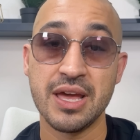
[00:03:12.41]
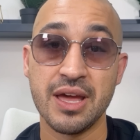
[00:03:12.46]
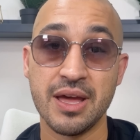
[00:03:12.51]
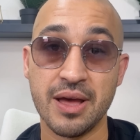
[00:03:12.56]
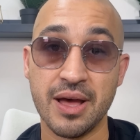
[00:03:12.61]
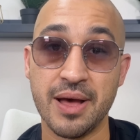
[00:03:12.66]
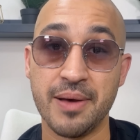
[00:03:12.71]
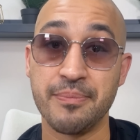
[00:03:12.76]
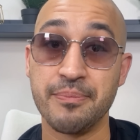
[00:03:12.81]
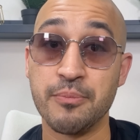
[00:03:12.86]

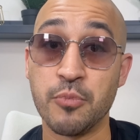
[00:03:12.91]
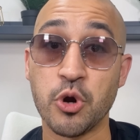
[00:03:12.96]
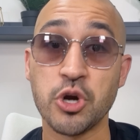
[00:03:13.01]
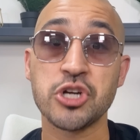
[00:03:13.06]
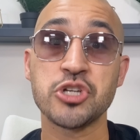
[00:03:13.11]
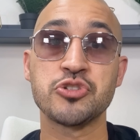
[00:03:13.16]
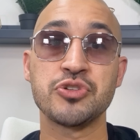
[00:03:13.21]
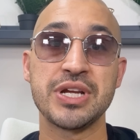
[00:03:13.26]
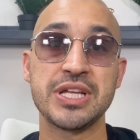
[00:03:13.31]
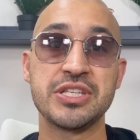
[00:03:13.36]
Uh,
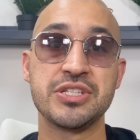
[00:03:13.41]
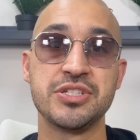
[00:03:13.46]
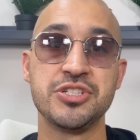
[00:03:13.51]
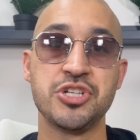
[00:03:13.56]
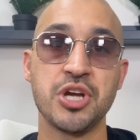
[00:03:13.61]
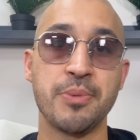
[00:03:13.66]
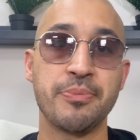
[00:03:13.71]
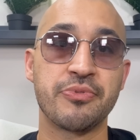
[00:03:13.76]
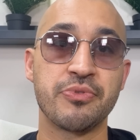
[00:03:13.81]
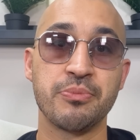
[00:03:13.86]
mortgage rates
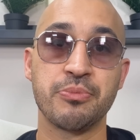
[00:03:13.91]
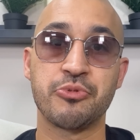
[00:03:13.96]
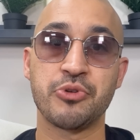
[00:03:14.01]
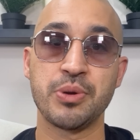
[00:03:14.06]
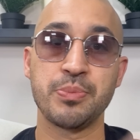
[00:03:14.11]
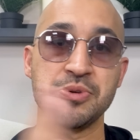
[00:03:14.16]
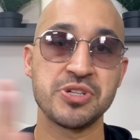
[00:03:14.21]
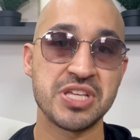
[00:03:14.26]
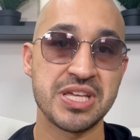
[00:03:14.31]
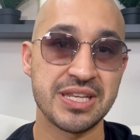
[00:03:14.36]
jumped from
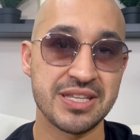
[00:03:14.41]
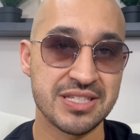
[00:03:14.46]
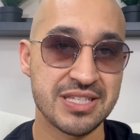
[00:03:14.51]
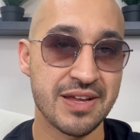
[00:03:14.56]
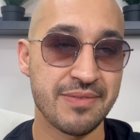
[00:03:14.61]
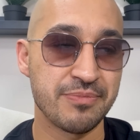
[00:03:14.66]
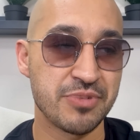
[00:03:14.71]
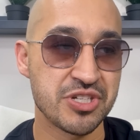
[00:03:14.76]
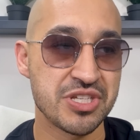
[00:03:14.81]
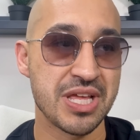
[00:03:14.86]
3% to
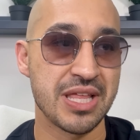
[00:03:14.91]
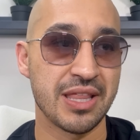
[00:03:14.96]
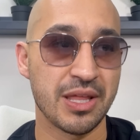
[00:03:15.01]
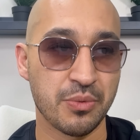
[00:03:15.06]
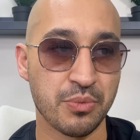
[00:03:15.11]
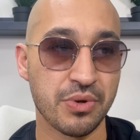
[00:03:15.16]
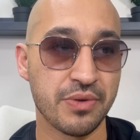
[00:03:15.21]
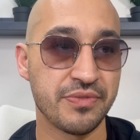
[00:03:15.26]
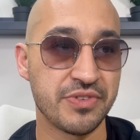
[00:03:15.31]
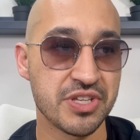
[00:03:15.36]
7%,
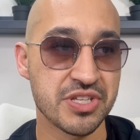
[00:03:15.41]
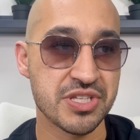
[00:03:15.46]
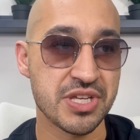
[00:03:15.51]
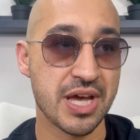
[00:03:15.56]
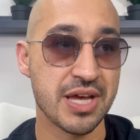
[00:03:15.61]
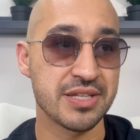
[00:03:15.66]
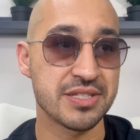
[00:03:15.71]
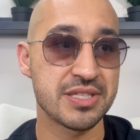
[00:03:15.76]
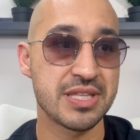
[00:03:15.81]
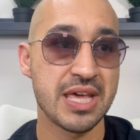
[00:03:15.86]
like we've
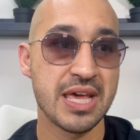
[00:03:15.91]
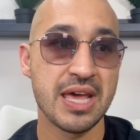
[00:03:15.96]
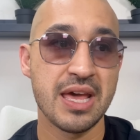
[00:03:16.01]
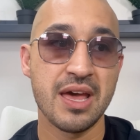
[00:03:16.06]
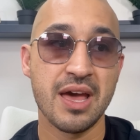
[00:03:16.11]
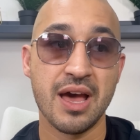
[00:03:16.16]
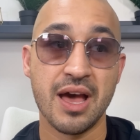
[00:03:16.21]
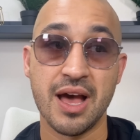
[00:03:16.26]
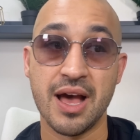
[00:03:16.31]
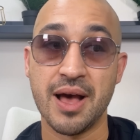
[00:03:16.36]
discussed.
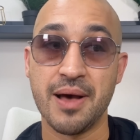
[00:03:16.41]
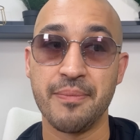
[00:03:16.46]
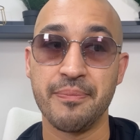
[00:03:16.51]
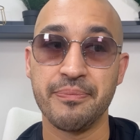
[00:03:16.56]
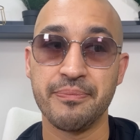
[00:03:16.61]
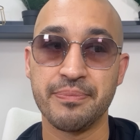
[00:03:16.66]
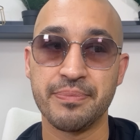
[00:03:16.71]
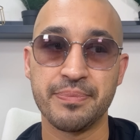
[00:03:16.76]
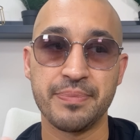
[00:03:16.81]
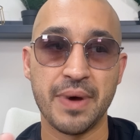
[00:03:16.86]
Uh,
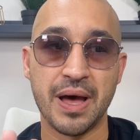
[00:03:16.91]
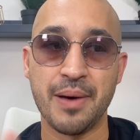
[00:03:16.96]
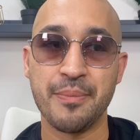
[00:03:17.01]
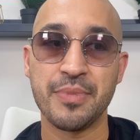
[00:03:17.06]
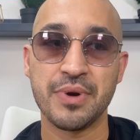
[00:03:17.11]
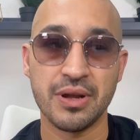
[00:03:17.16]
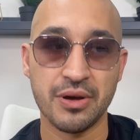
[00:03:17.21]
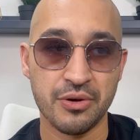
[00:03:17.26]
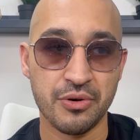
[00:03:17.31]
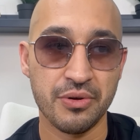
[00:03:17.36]
I'm
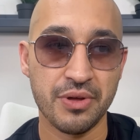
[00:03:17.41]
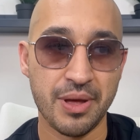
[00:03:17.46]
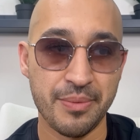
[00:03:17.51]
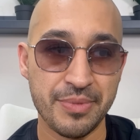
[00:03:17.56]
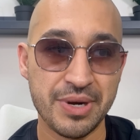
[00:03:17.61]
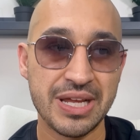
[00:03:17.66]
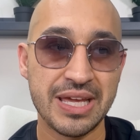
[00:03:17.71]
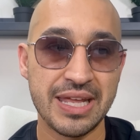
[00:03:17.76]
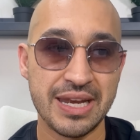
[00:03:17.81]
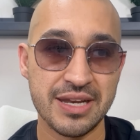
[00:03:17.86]
gonna, I'm
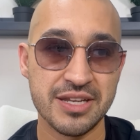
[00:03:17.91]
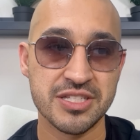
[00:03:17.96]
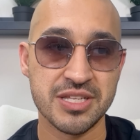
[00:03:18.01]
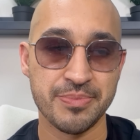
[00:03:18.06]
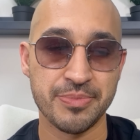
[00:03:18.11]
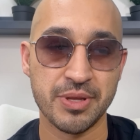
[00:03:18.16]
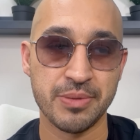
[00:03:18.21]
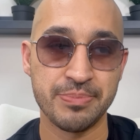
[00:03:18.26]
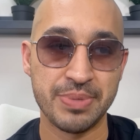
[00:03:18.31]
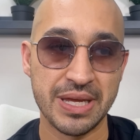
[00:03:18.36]
gonna get into
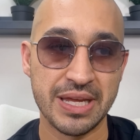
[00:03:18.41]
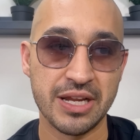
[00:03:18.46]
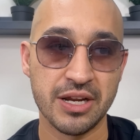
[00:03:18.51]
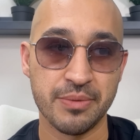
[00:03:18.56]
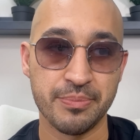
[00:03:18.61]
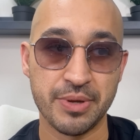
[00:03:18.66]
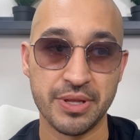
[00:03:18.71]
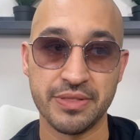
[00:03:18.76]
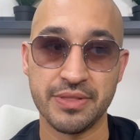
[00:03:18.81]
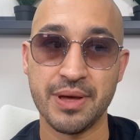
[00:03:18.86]
something big here,
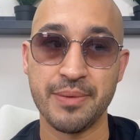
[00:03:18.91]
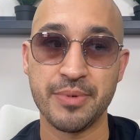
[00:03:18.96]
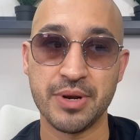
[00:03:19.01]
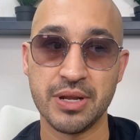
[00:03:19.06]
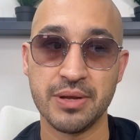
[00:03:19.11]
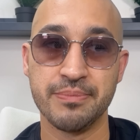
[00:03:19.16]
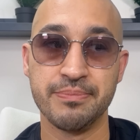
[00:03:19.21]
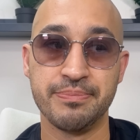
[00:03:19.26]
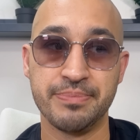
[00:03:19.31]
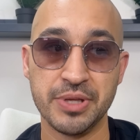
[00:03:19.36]
but I'm
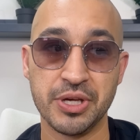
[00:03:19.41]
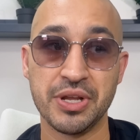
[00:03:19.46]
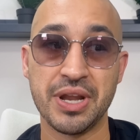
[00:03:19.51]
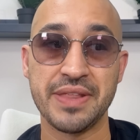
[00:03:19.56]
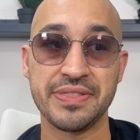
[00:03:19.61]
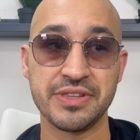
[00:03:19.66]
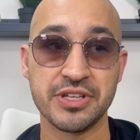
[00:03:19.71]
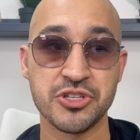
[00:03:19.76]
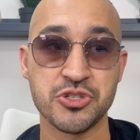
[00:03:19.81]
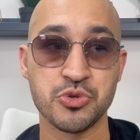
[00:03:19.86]
gonna build
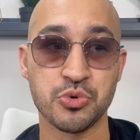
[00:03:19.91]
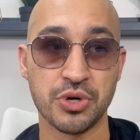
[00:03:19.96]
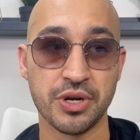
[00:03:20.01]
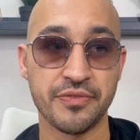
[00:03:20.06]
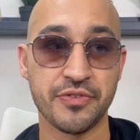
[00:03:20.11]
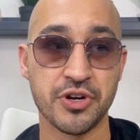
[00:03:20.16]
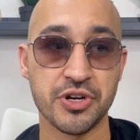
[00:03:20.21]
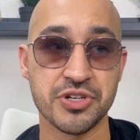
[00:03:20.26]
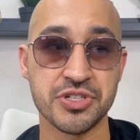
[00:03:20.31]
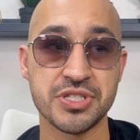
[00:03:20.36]
up this story
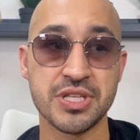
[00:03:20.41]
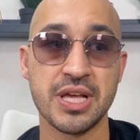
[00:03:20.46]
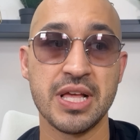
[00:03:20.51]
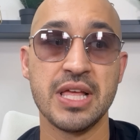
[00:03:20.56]
first.